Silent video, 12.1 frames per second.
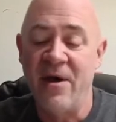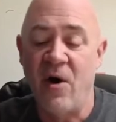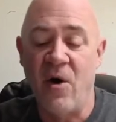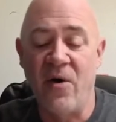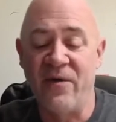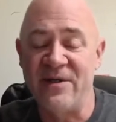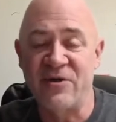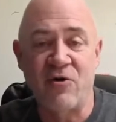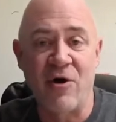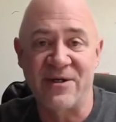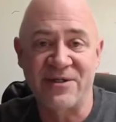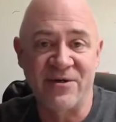all these
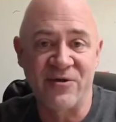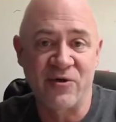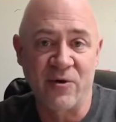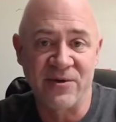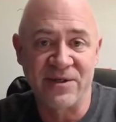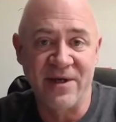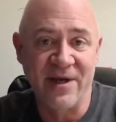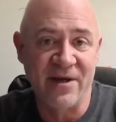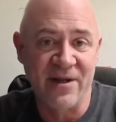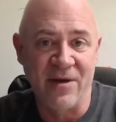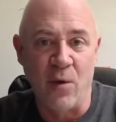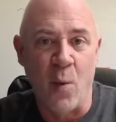cross controls can get a
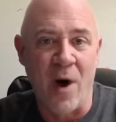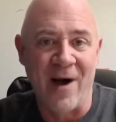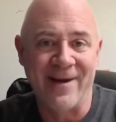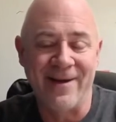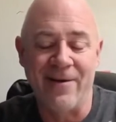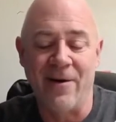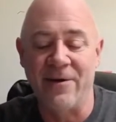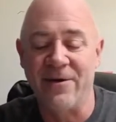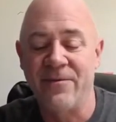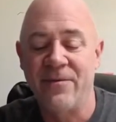little wonky on you.